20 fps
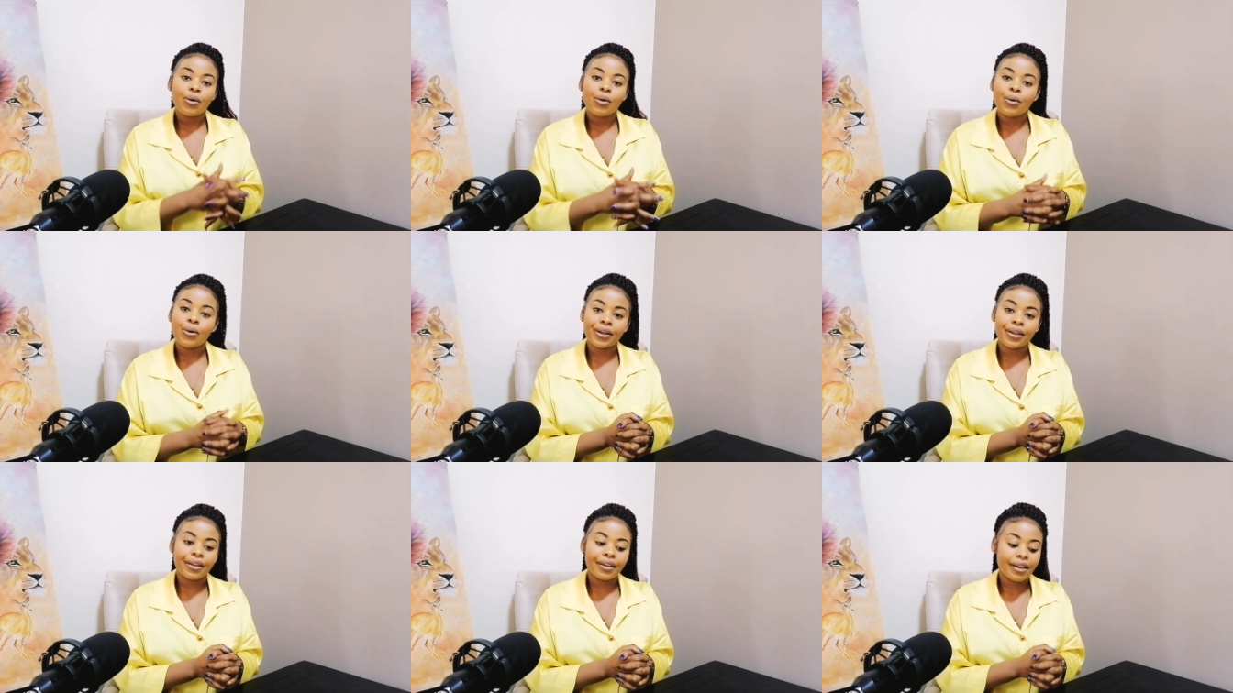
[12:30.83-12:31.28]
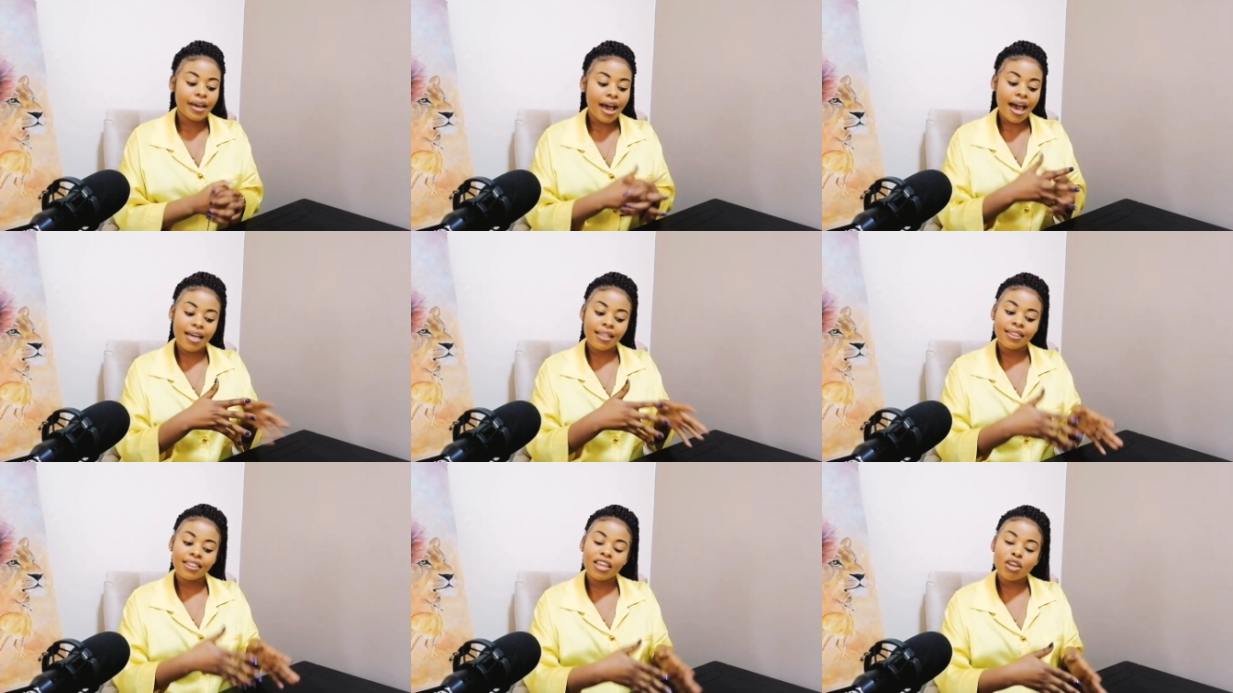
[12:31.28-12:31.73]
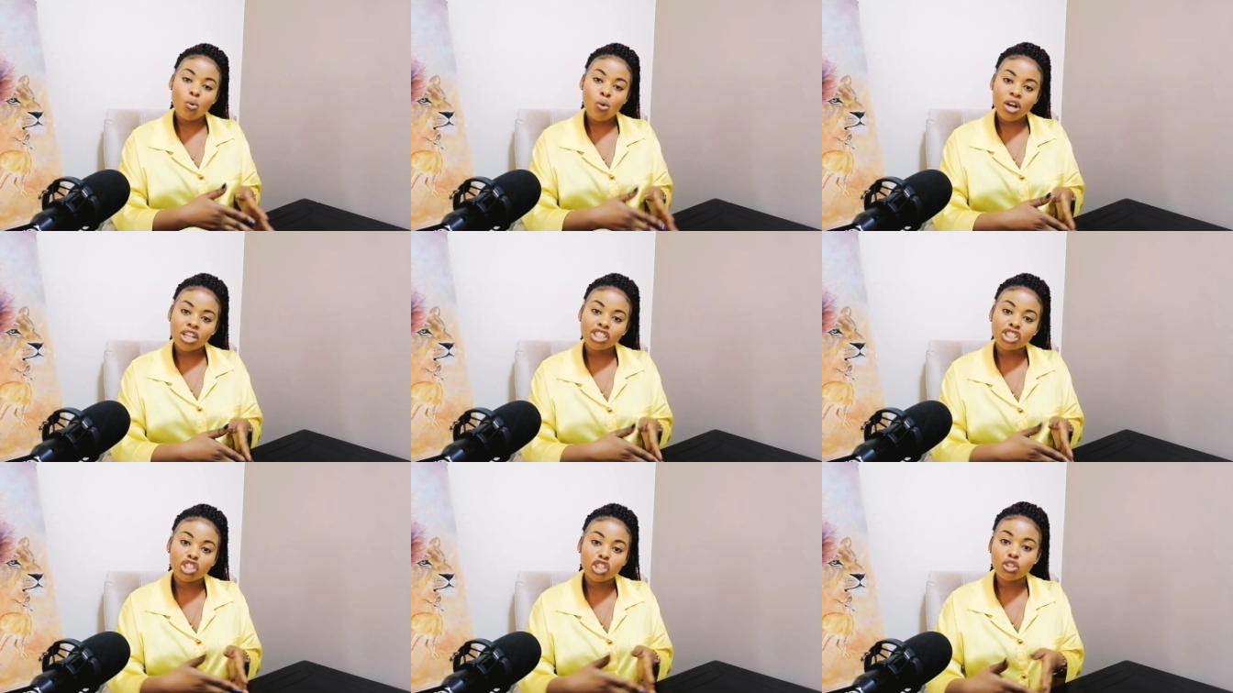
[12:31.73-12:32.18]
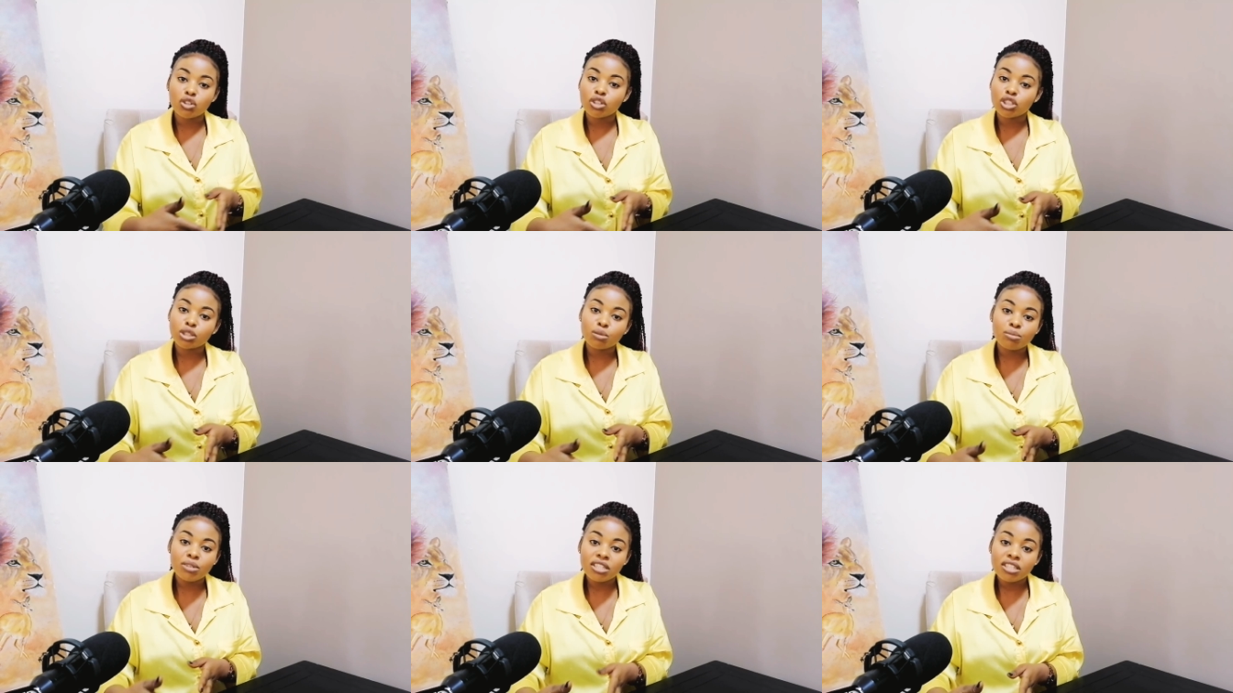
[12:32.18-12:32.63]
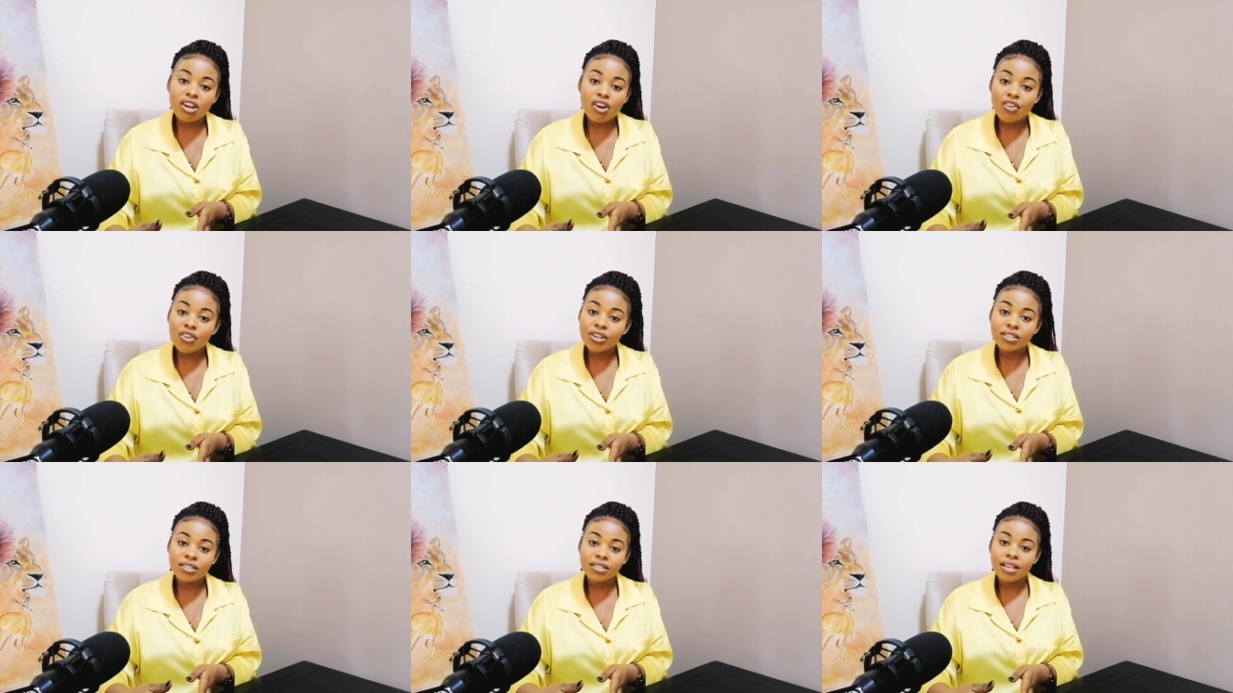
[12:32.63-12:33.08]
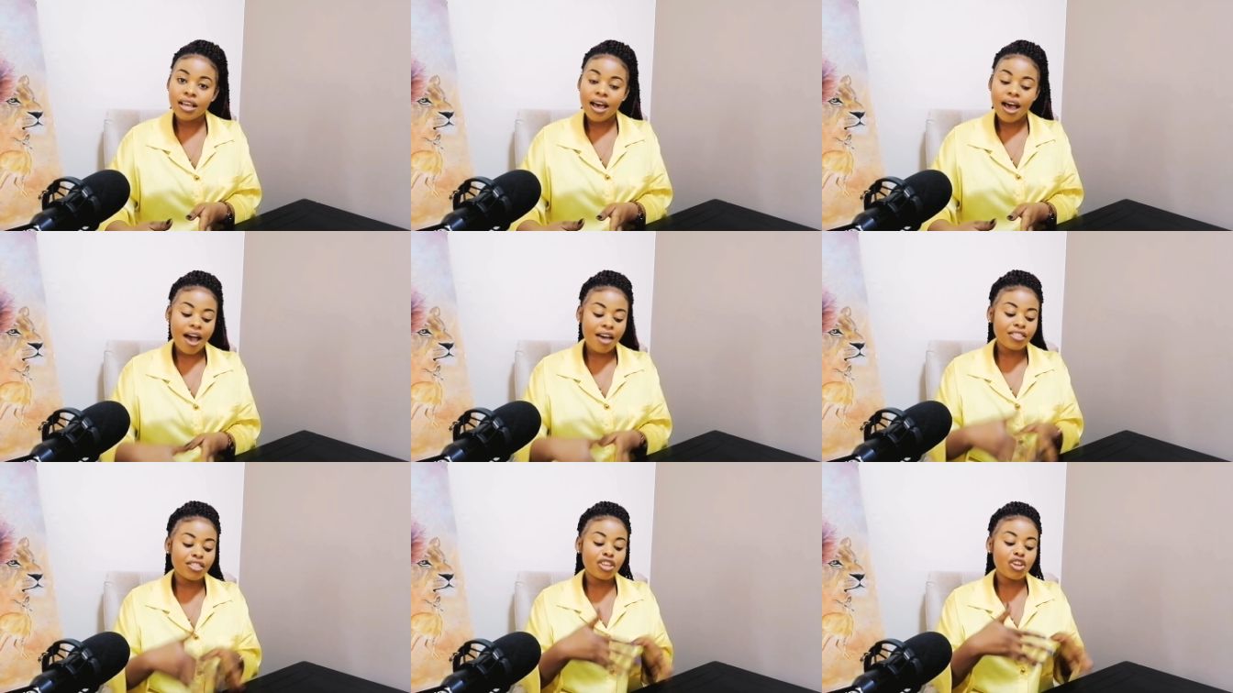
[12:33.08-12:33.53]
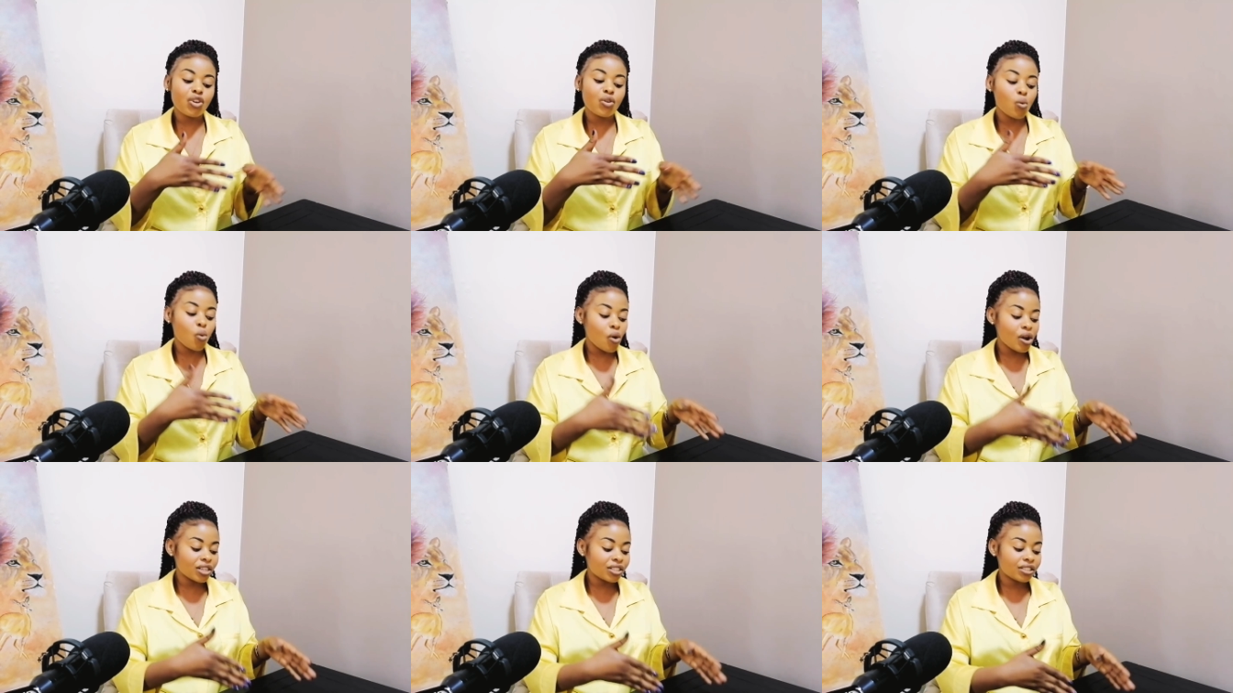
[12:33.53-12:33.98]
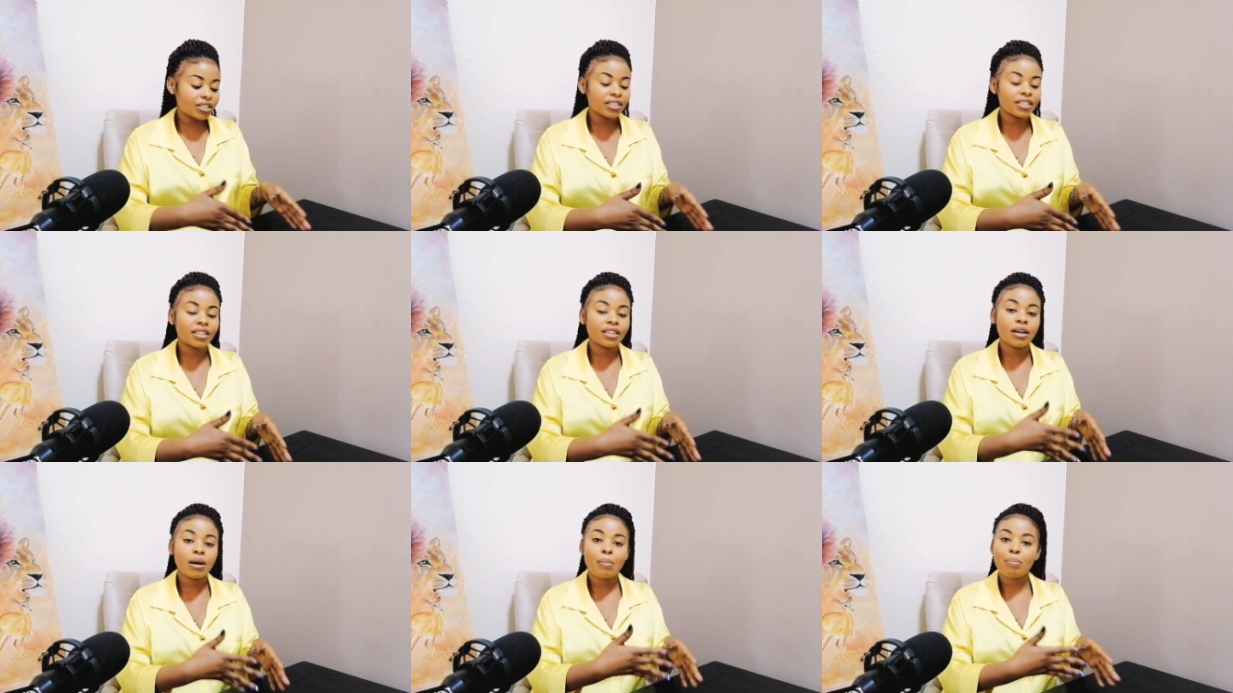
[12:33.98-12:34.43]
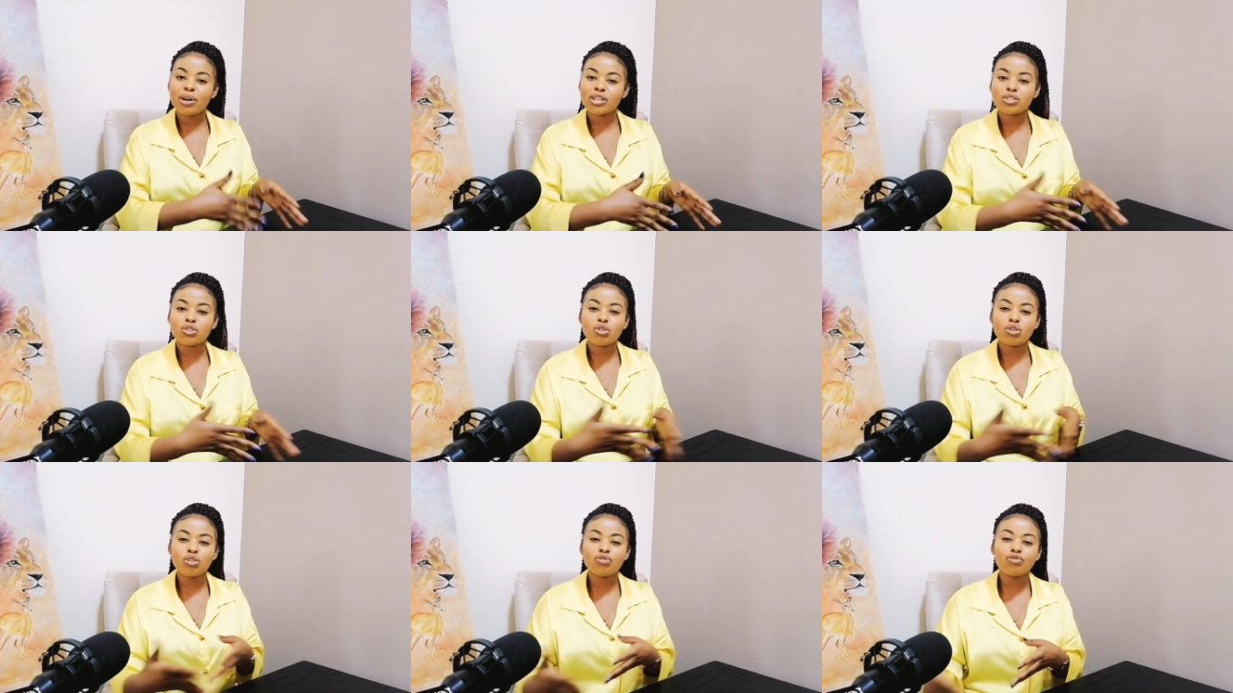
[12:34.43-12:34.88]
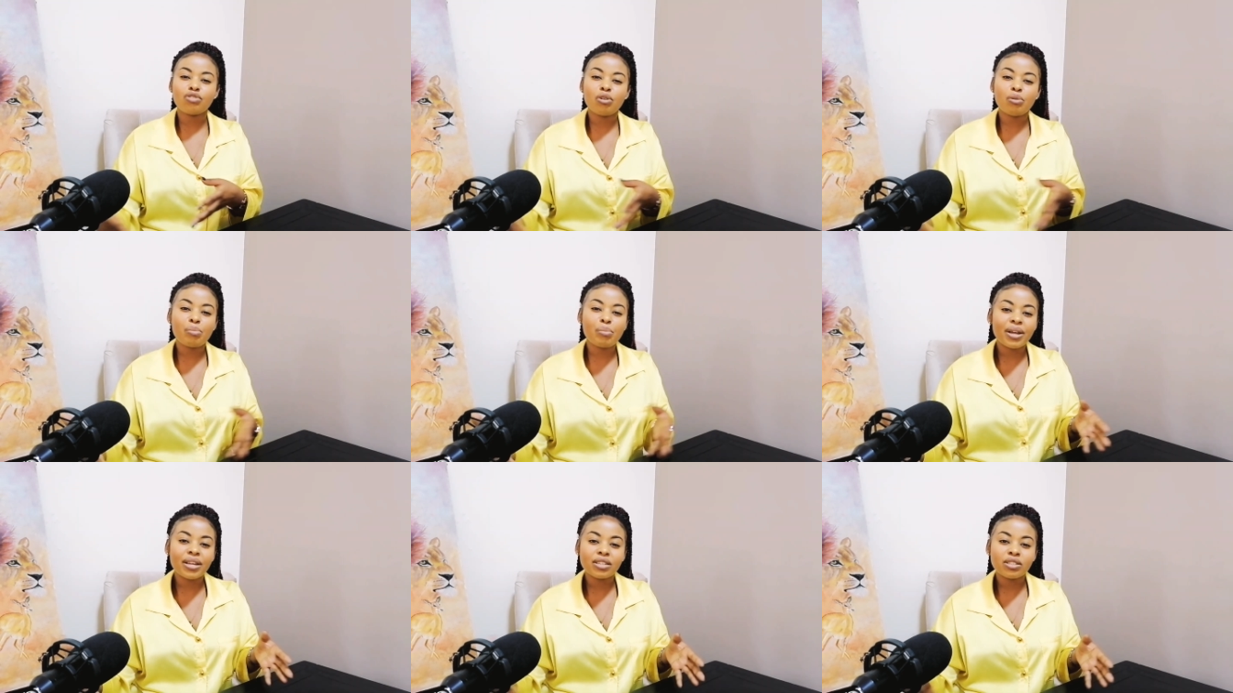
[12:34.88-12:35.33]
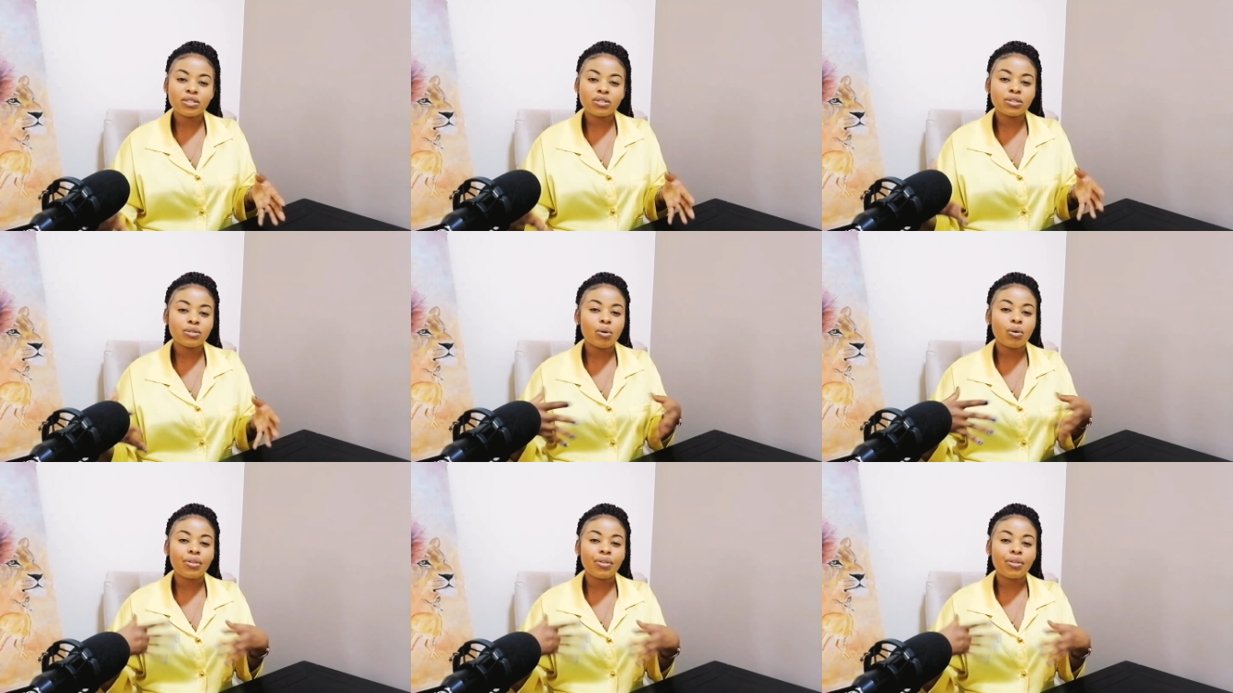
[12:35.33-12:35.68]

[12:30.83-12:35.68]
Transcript: okay are they watching documentaries are they watching personal involvement